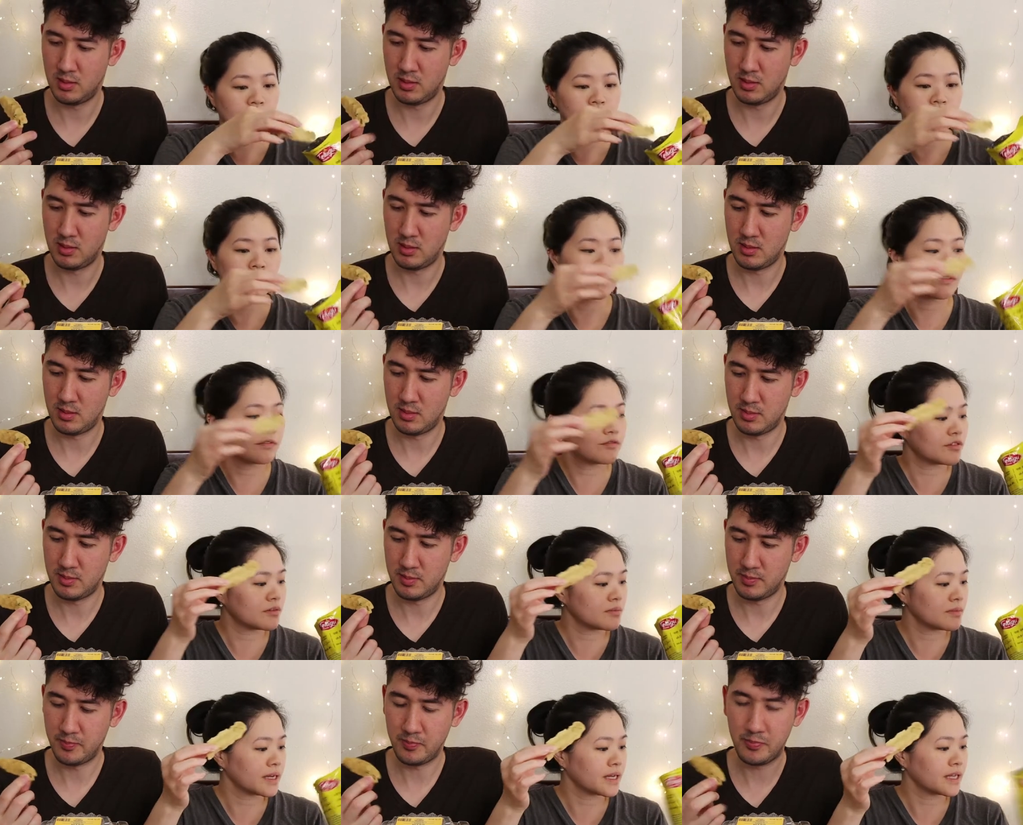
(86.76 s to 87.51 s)
Speaker 1: One for
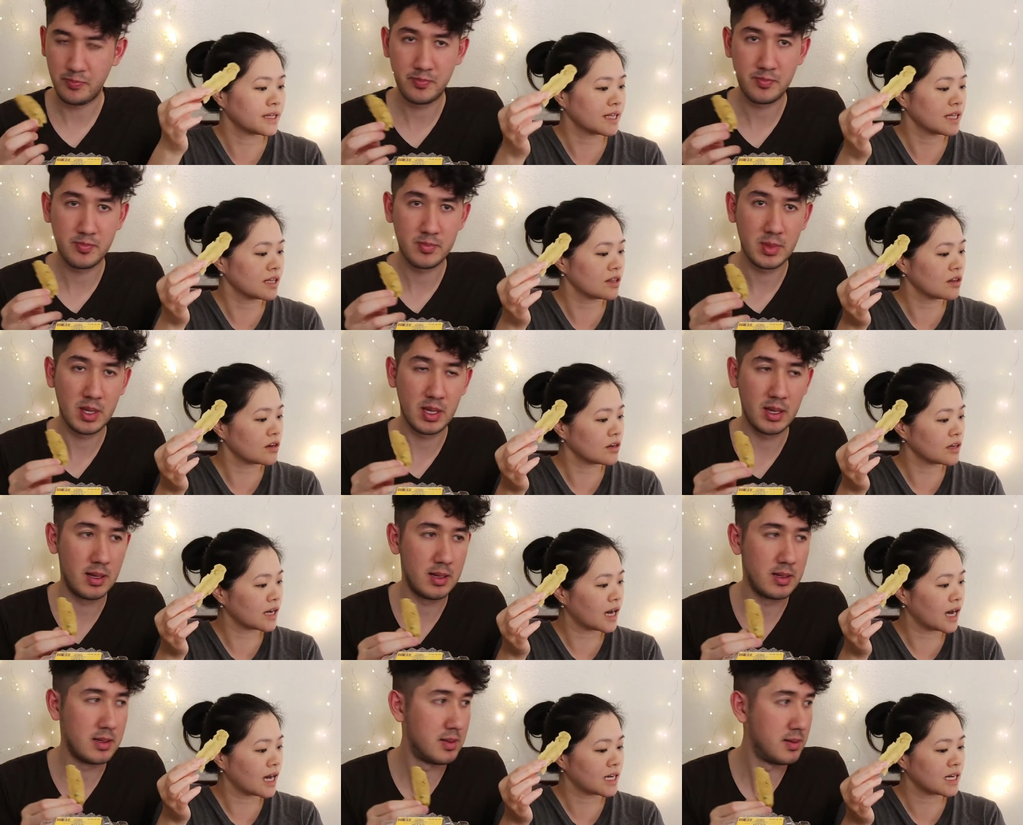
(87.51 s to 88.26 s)
me. They look
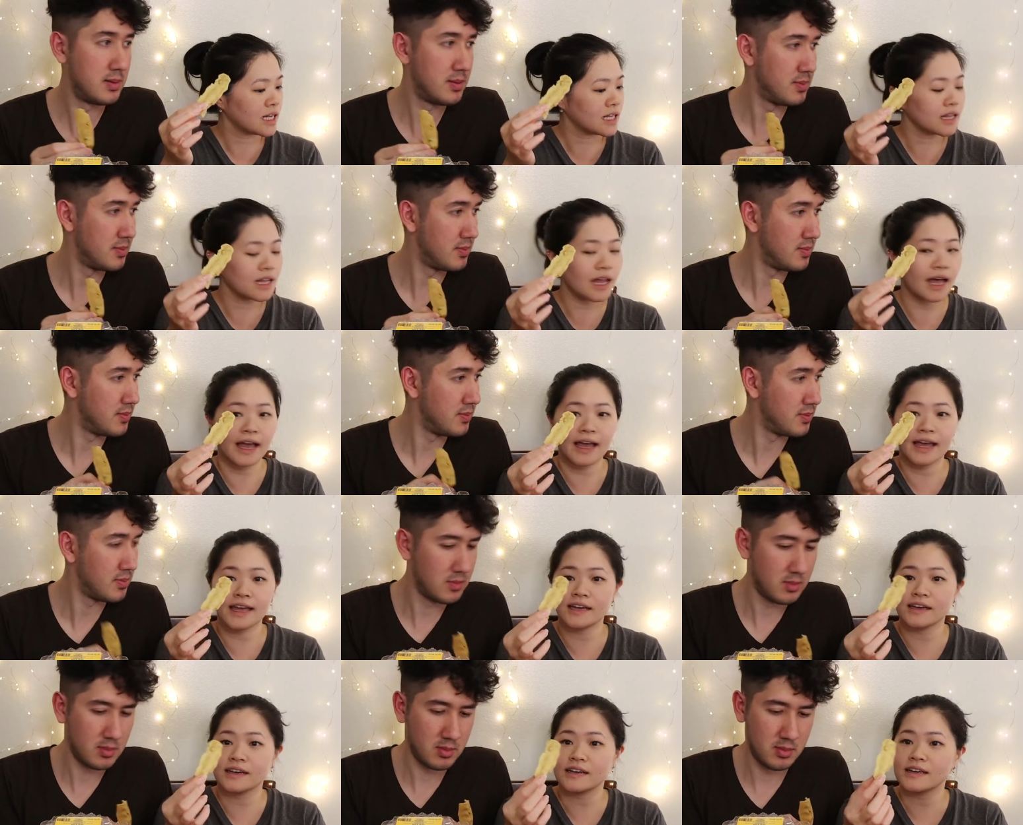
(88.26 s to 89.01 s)
kind of
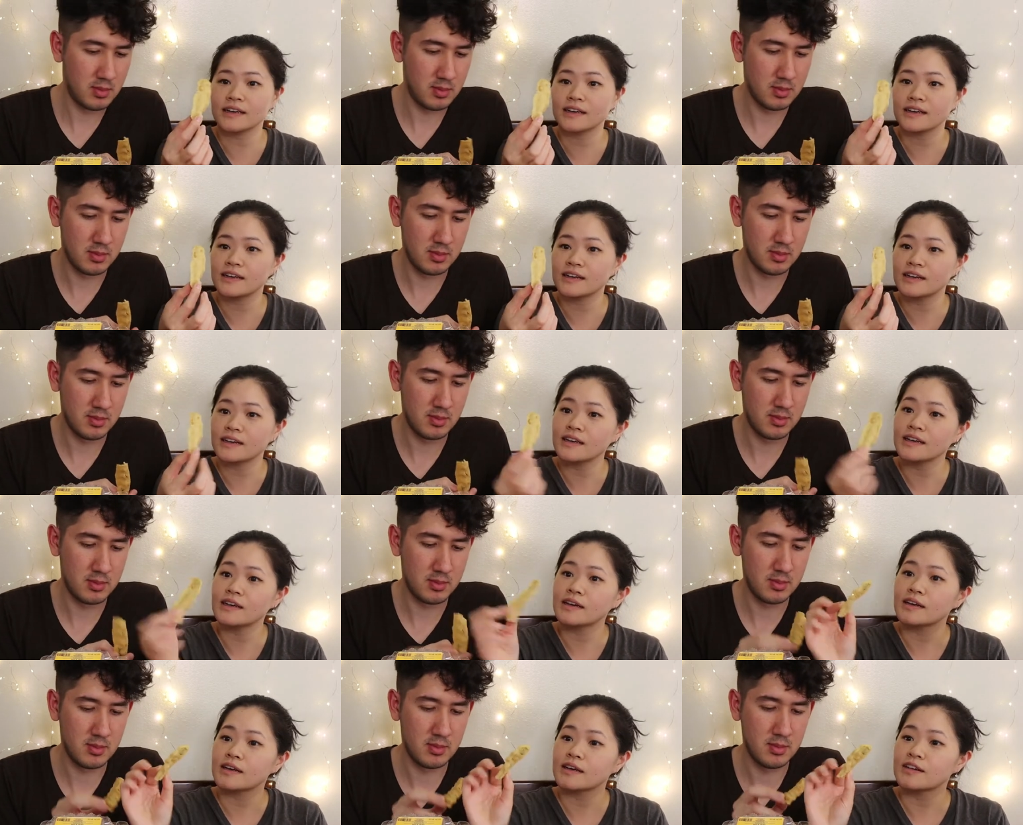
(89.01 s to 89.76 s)
like
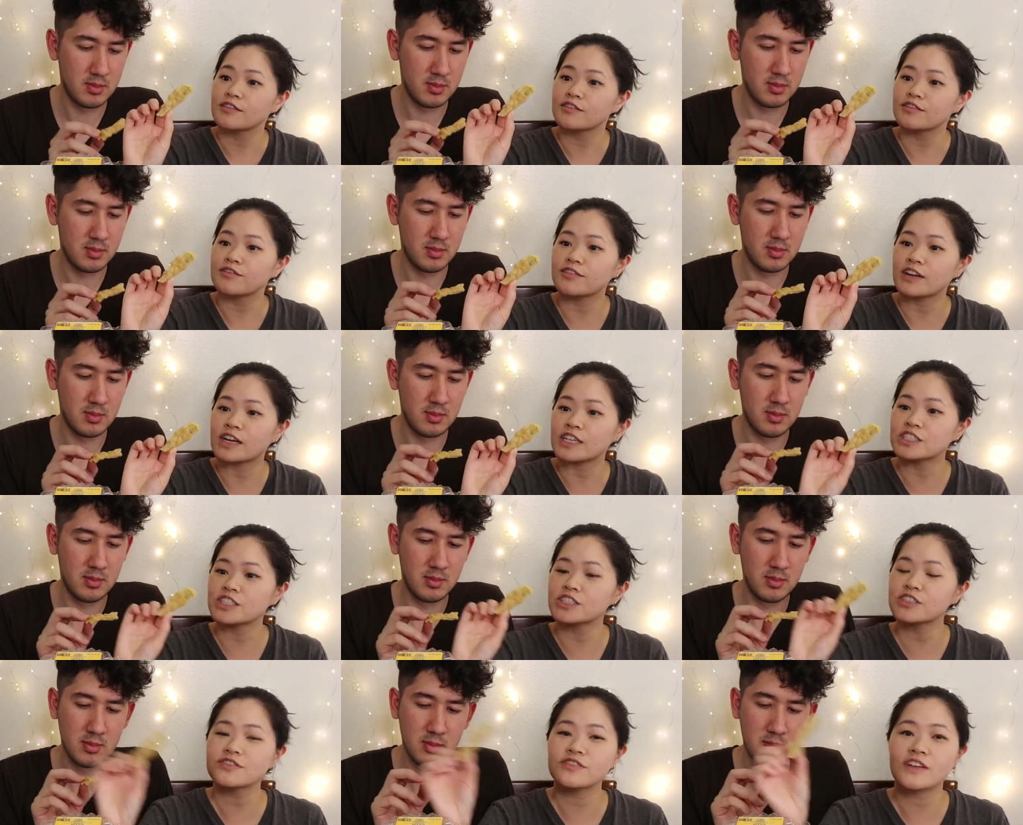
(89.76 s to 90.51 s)

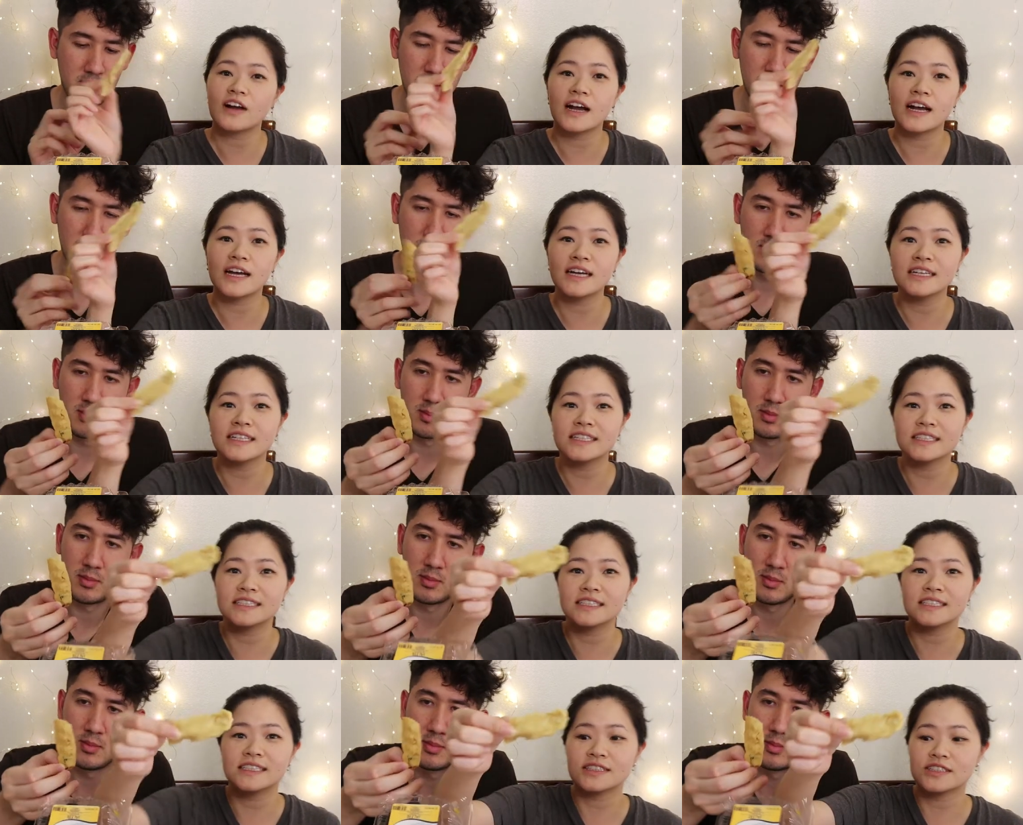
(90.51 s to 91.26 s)
french
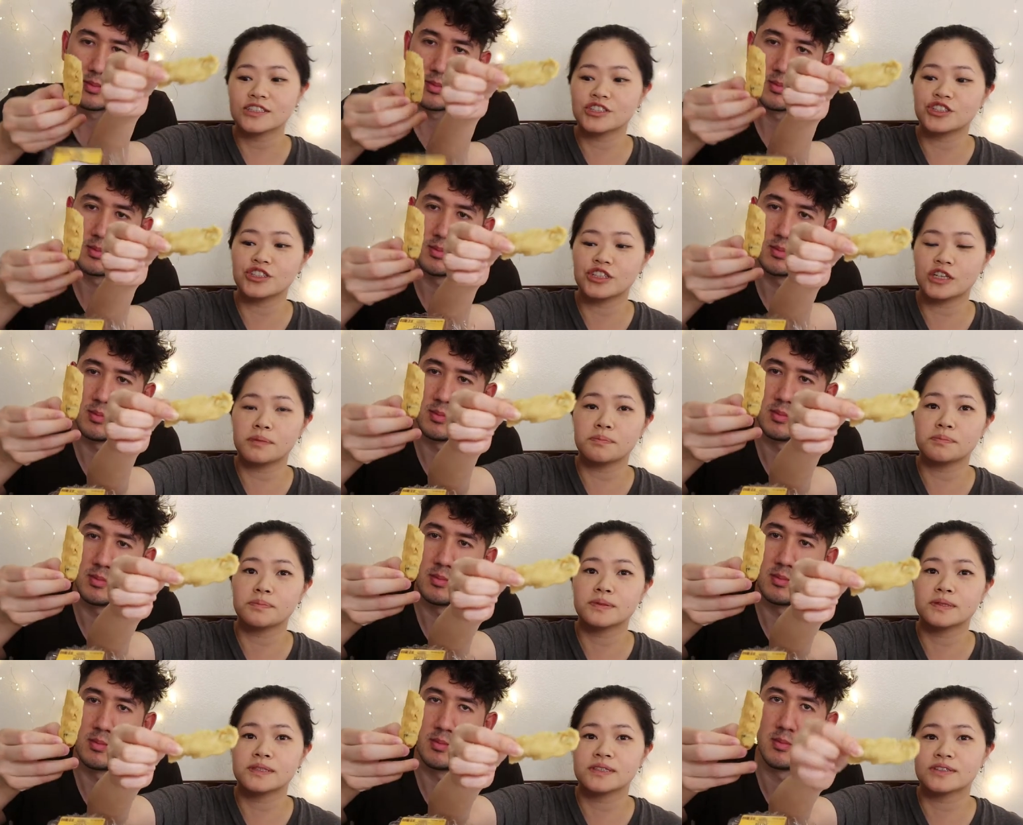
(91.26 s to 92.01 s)
fries?
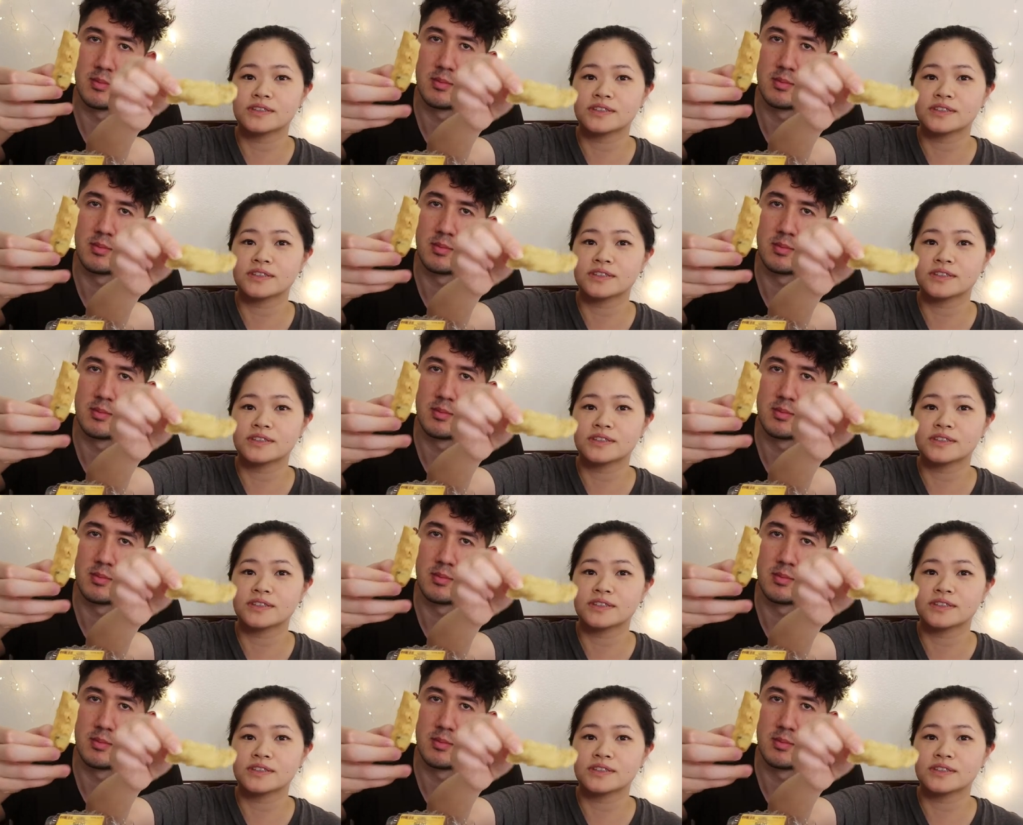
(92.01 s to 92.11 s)
Chips